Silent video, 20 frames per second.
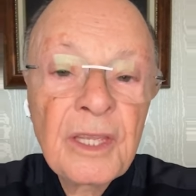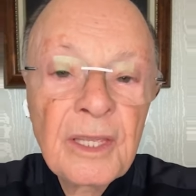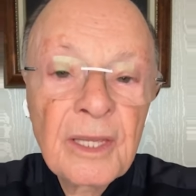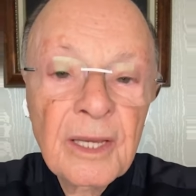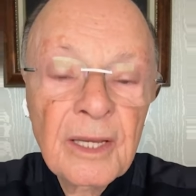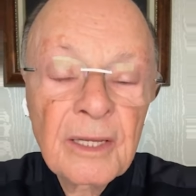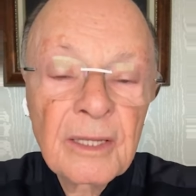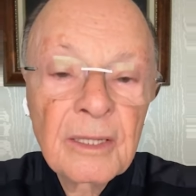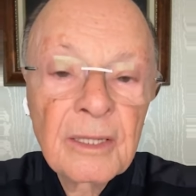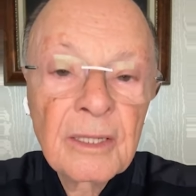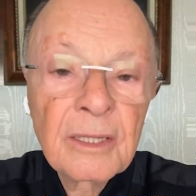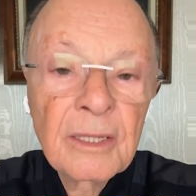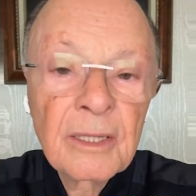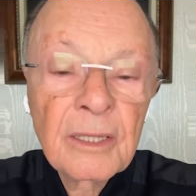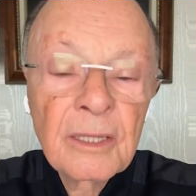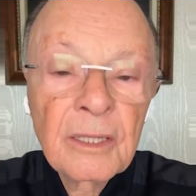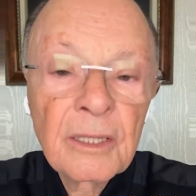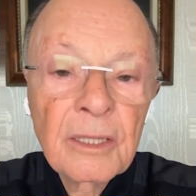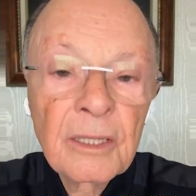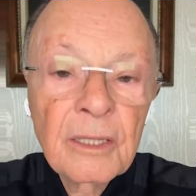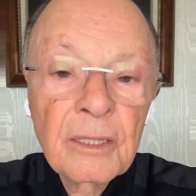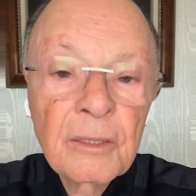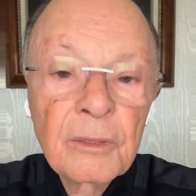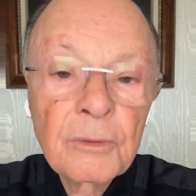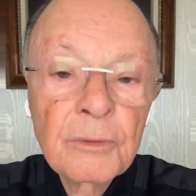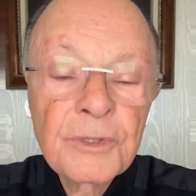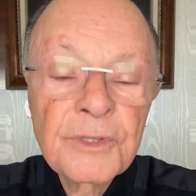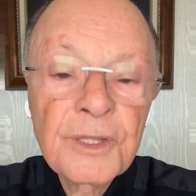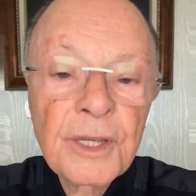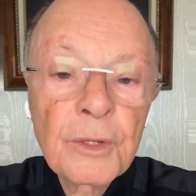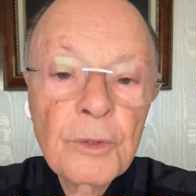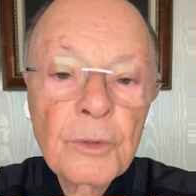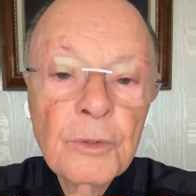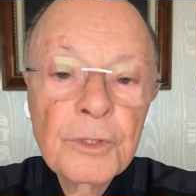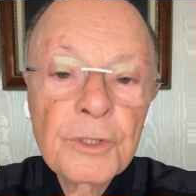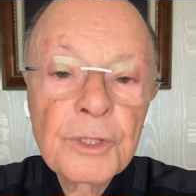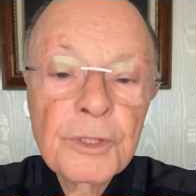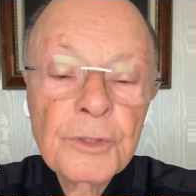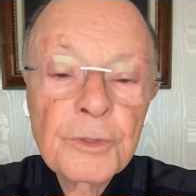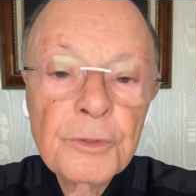And when we
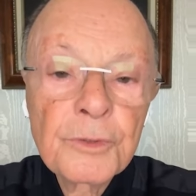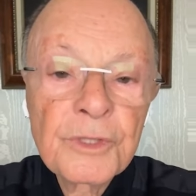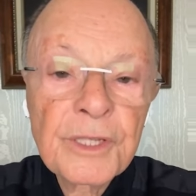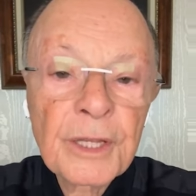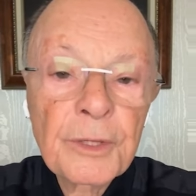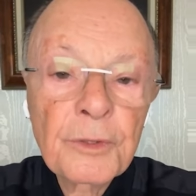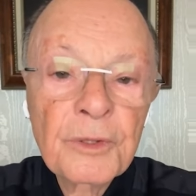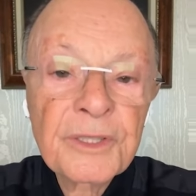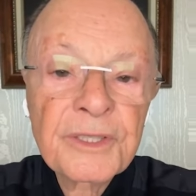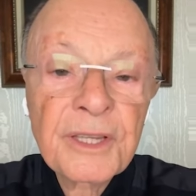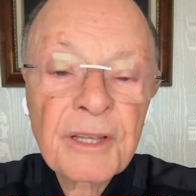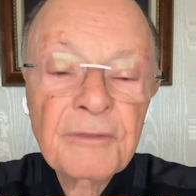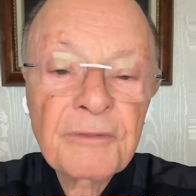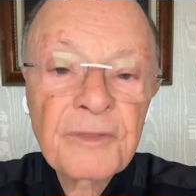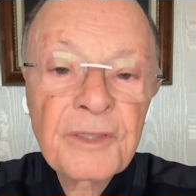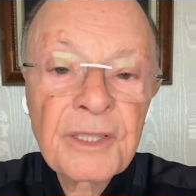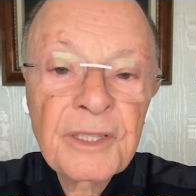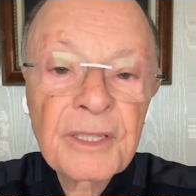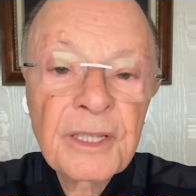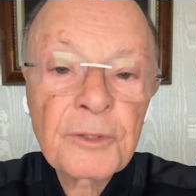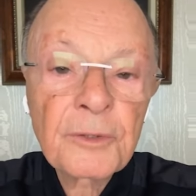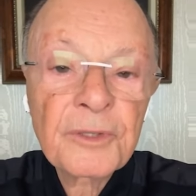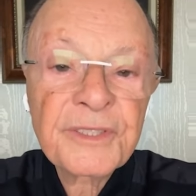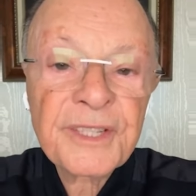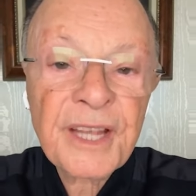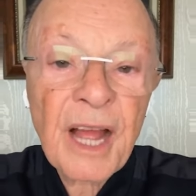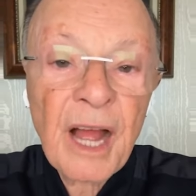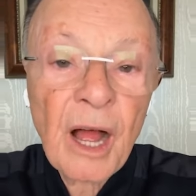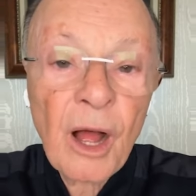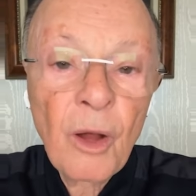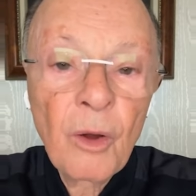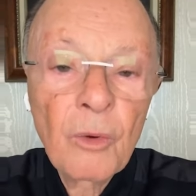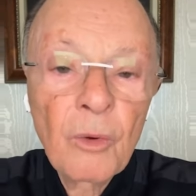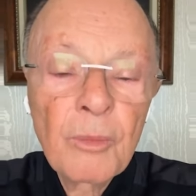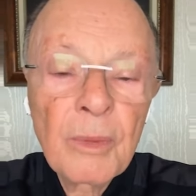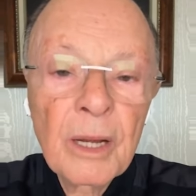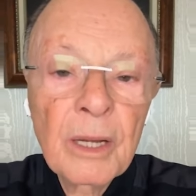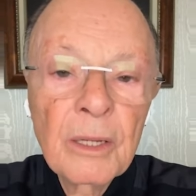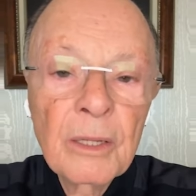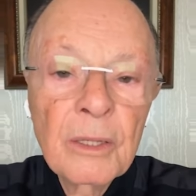trust in the Lord Jesus with our
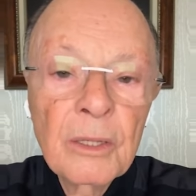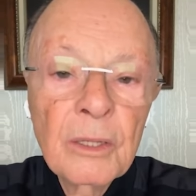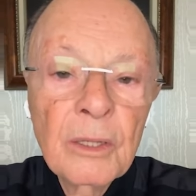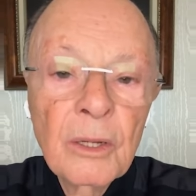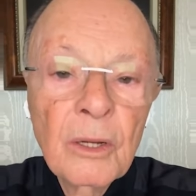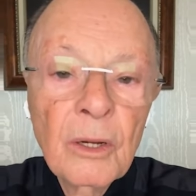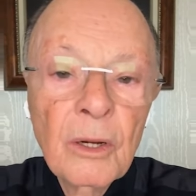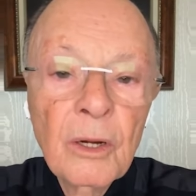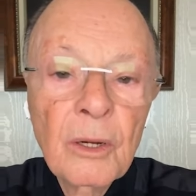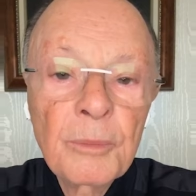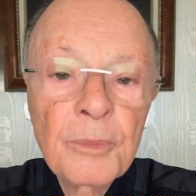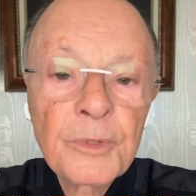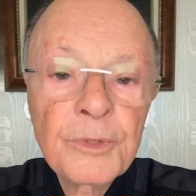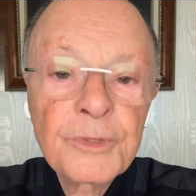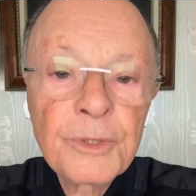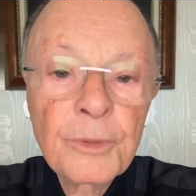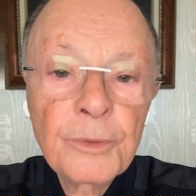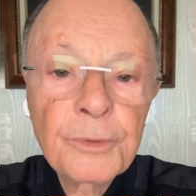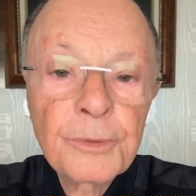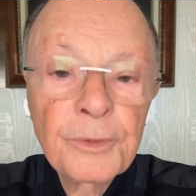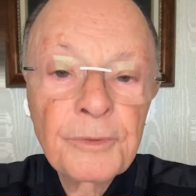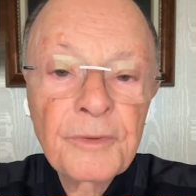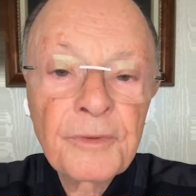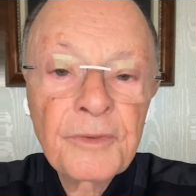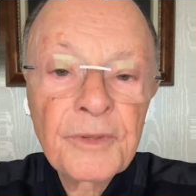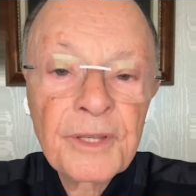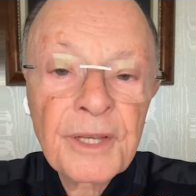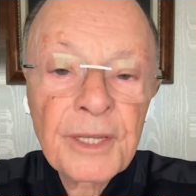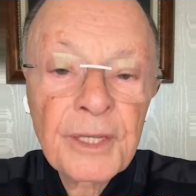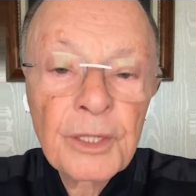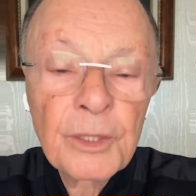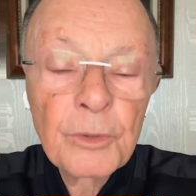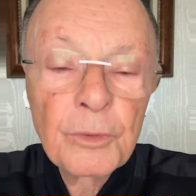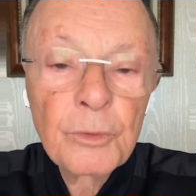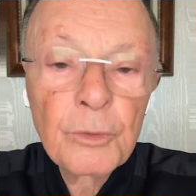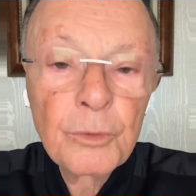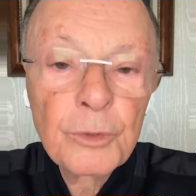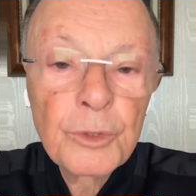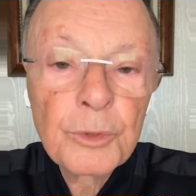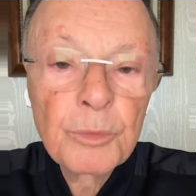lives, with our soul, oh my
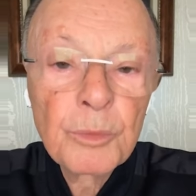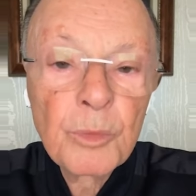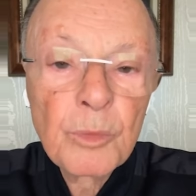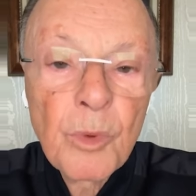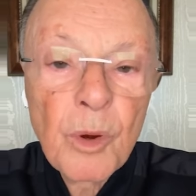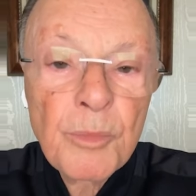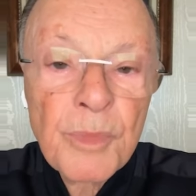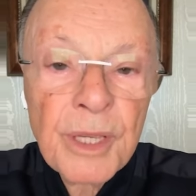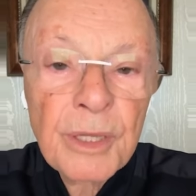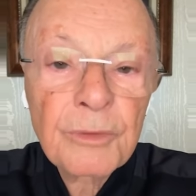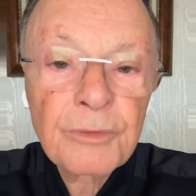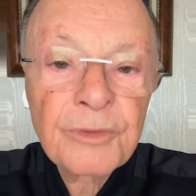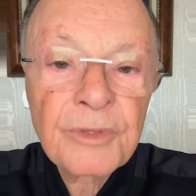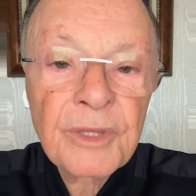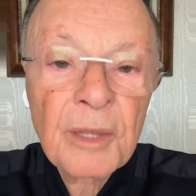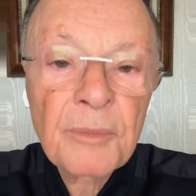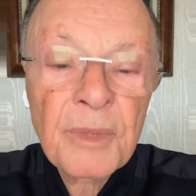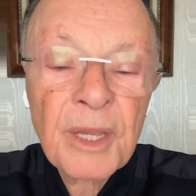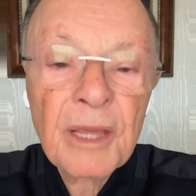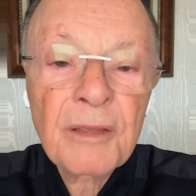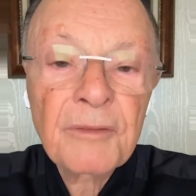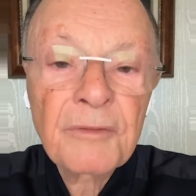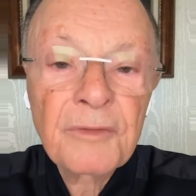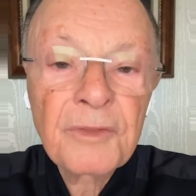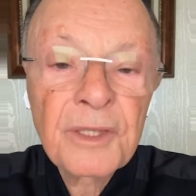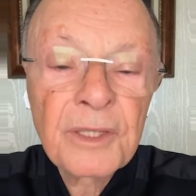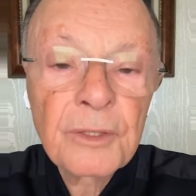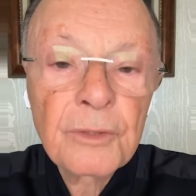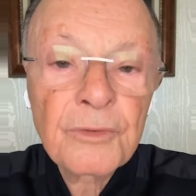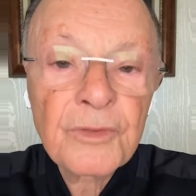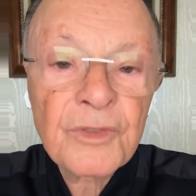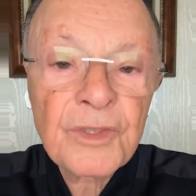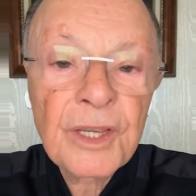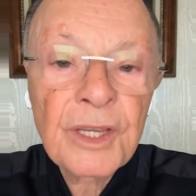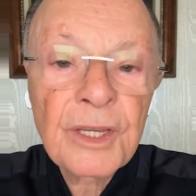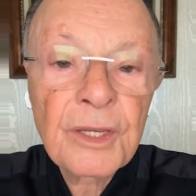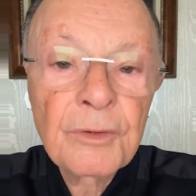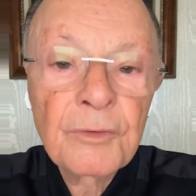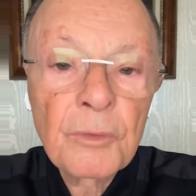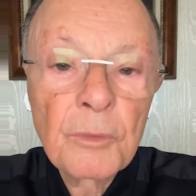Lord, I'm living here the
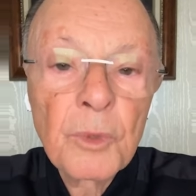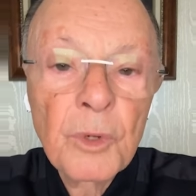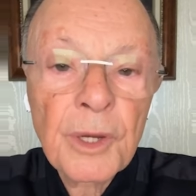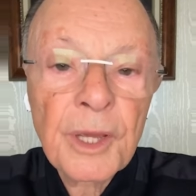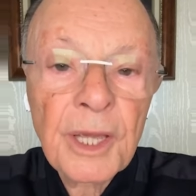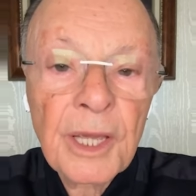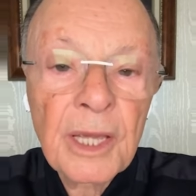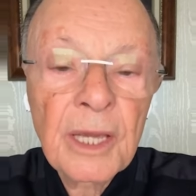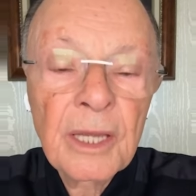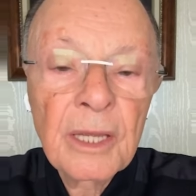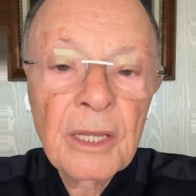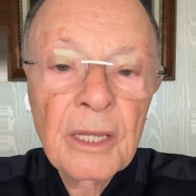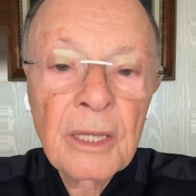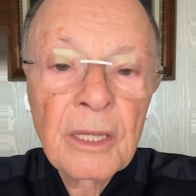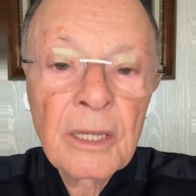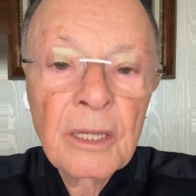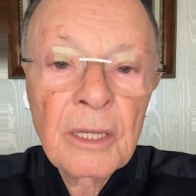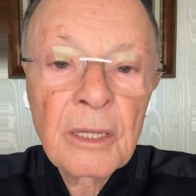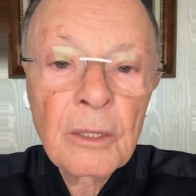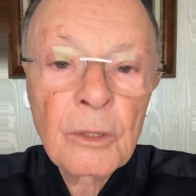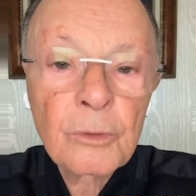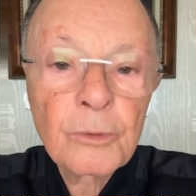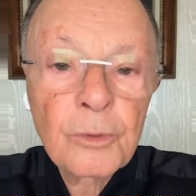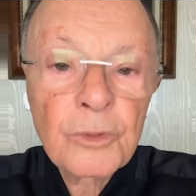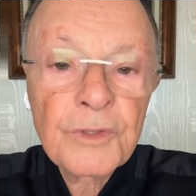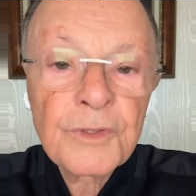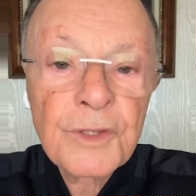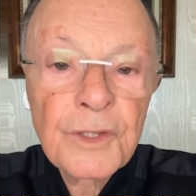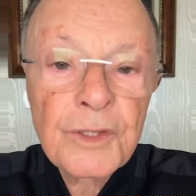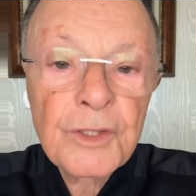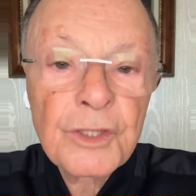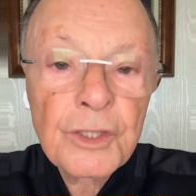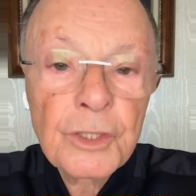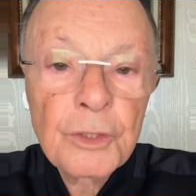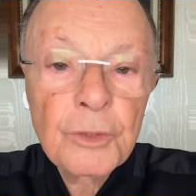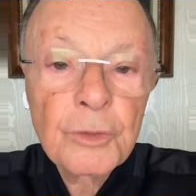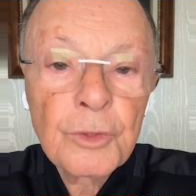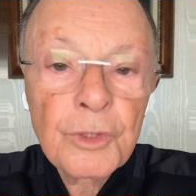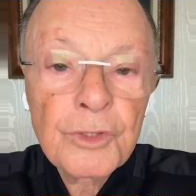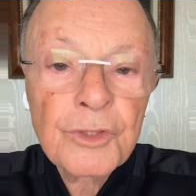last moment of my life. I know I'm
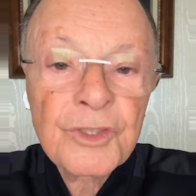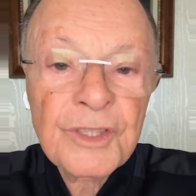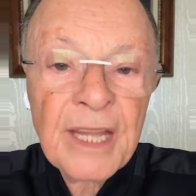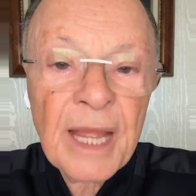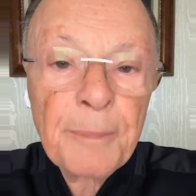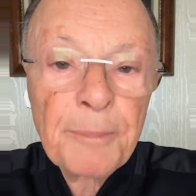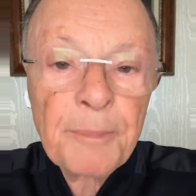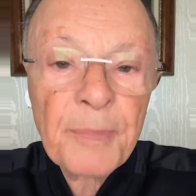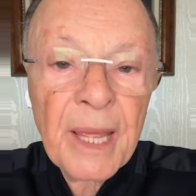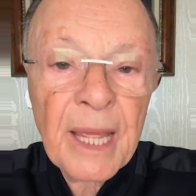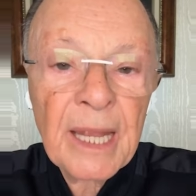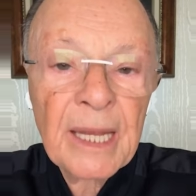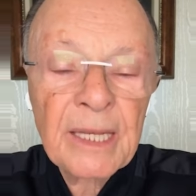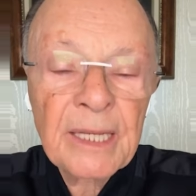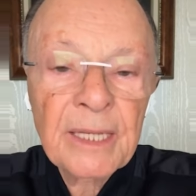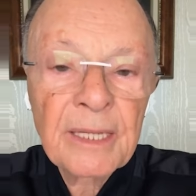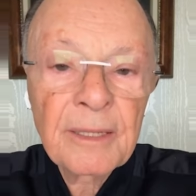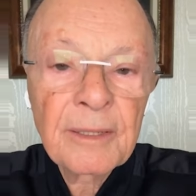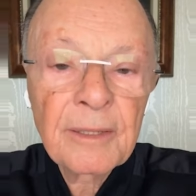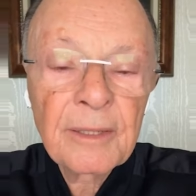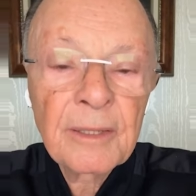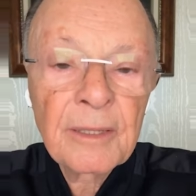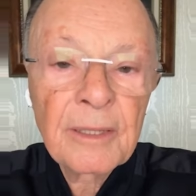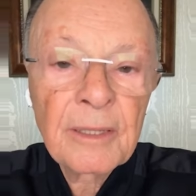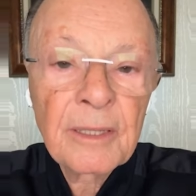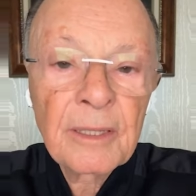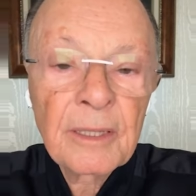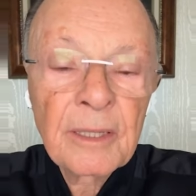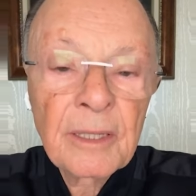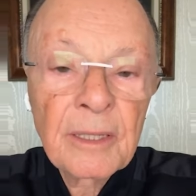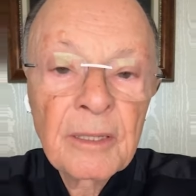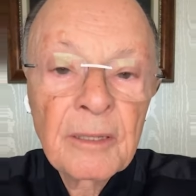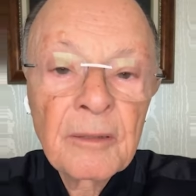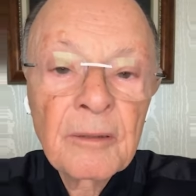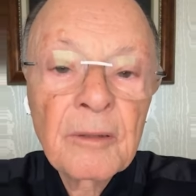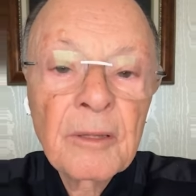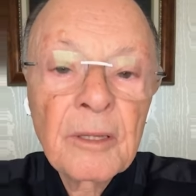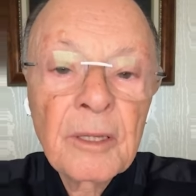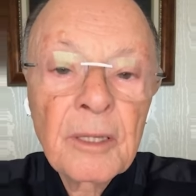going to die. I can feel it now.